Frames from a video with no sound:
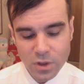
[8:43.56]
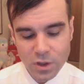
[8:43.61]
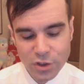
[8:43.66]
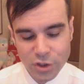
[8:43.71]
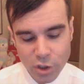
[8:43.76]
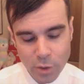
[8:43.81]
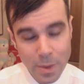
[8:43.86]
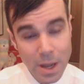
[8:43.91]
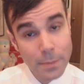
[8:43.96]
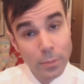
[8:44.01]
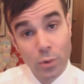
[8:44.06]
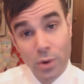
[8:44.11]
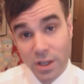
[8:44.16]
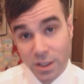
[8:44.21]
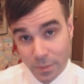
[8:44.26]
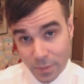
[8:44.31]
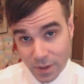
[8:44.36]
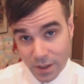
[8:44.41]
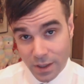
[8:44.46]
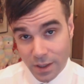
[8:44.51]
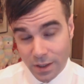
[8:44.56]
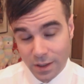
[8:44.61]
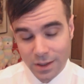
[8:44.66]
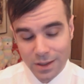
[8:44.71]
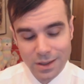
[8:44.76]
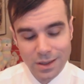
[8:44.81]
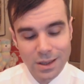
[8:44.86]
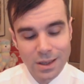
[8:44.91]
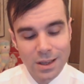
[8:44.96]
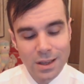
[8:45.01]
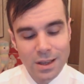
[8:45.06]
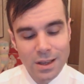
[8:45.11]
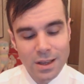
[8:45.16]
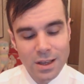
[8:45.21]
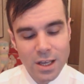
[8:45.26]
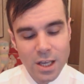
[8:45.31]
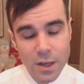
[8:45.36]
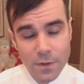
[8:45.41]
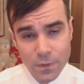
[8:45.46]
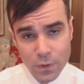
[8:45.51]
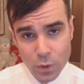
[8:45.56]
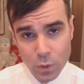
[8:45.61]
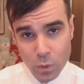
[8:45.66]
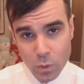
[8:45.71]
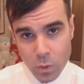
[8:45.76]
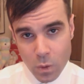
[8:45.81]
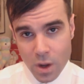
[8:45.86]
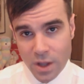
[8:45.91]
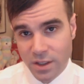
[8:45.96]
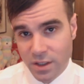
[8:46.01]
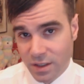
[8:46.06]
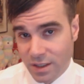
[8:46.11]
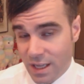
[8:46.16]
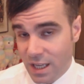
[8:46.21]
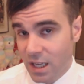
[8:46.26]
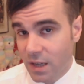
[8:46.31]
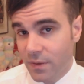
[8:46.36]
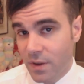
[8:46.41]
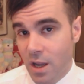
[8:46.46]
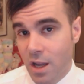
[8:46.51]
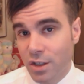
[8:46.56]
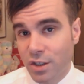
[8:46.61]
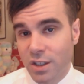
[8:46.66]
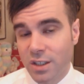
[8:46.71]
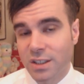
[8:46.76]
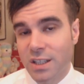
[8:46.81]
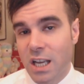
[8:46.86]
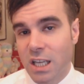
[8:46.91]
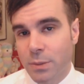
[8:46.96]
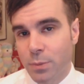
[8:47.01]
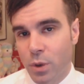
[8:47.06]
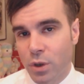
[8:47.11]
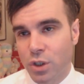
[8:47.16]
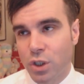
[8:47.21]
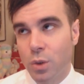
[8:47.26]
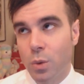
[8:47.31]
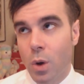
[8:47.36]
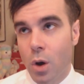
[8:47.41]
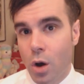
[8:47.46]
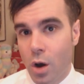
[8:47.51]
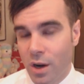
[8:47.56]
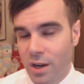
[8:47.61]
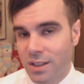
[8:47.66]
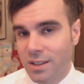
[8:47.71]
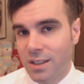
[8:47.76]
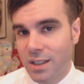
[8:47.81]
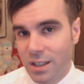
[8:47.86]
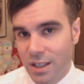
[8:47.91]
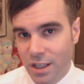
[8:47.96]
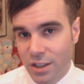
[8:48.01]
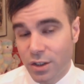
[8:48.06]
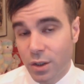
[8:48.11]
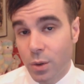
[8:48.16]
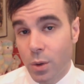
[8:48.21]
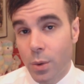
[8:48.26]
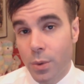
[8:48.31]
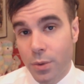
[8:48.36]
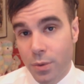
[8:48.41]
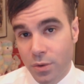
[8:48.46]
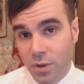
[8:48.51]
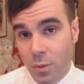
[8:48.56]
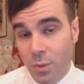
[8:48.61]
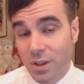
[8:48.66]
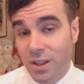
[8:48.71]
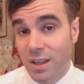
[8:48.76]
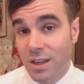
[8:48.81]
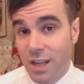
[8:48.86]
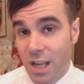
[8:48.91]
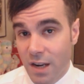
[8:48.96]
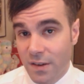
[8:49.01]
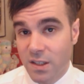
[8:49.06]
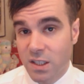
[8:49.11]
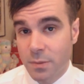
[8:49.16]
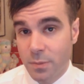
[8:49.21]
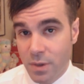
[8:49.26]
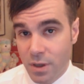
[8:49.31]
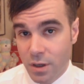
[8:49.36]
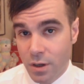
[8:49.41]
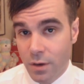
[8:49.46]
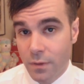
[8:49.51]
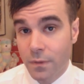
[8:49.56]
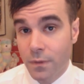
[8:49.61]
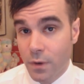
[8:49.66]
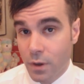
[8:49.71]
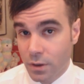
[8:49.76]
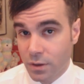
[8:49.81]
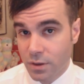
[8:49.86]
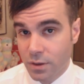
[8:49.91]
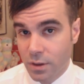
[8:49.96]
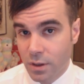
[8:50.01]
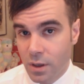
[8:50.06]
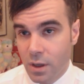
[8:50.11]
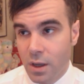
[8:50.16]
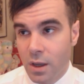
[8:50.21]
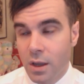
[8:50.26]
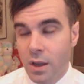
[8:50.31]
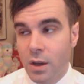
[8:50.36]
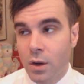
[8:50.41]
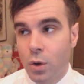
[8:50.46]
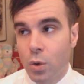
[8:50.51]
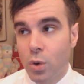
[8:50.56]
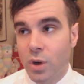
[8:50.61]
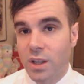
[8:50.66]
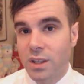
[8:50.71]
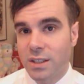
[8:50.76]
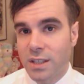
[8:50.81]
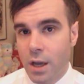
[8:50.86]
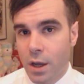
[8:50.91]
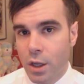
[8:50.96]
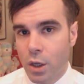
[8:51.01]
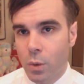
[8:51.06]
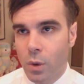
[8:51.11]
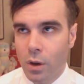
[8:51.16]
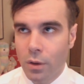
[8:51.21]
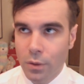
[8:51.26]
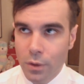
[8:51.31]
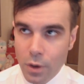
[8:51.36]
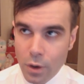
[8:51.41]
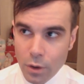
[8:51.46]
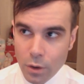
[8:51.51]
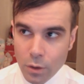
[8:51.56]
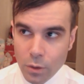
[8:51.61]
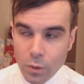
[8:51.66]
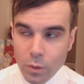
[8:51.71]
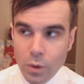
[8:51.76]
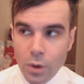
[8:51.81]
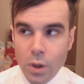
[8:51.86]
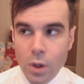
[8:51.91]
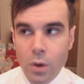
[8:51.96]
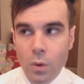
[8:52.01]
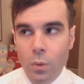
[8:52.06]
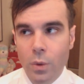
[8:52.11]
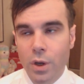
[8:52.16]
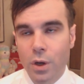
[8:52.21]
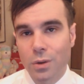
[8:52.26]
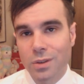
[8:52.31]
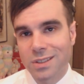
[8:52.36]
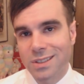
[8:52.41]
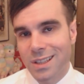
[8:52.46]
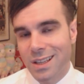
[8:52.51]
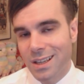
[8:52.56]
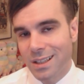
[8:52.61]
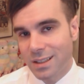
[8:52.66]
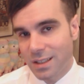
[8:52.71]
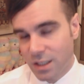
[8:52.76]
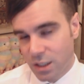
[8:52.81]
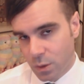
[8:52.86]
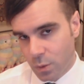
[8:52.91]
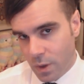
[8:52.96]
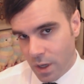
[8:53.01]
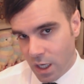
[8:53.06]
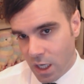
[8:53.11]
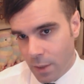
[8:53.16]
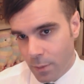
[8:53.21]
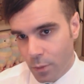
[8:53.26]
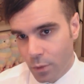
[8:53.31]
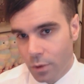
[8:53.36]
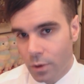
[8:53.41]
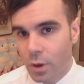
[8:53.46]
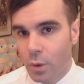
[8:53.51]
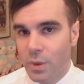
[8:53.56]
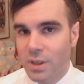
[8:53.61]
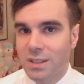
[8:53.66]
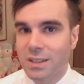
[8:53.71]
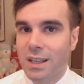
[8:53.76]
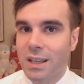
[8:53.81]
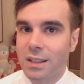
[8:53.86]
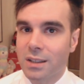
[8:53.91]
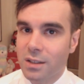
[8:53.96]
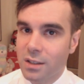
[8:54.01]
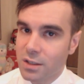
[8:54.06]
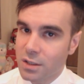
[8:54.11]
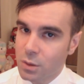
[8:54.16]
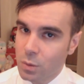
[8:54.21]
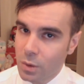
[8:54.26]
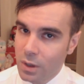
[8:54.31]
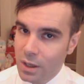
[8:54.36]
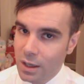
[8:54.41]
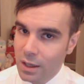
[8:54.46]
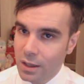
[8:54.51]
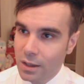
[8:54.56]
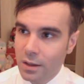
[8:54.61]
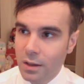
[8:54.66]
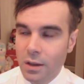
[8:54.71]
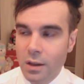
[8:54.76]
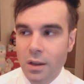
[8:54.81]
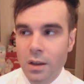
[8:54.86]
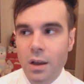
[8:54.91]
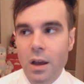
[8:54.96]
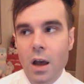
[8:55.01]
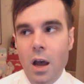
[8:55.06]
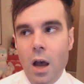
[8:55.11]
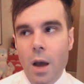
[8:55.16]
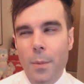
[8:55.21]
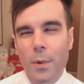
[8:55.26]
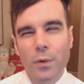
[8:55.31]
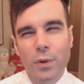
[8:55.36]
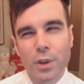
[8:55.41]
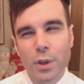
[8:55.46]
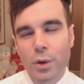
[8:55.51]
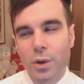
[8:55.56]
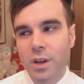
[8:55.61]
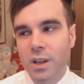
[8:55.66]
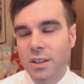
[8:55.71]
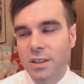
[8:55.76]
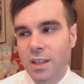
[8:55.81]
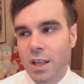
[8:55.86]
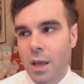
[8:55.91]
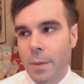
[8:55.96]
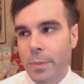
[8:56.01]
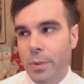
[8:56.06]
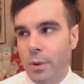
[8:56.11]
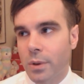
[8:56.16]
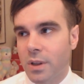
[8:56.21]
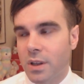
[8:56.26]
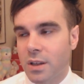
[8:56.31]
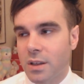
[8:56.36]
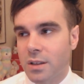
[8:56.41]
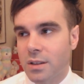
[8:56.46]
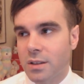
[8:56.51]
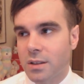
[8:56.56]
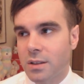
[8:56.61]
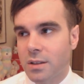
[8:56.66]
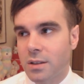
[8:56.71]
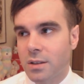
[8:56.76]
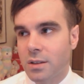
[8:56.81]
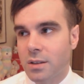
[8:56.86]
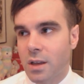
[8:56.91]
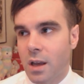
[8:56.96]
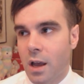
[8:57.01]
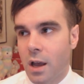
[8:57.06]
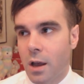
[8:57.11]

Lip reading: So my point being, if you want to take advantage of these textbooks, you honestly need to go through them with a native speaker first, who can tell you, well, no, we don't say it this way anymore, we say it this way. A really good example is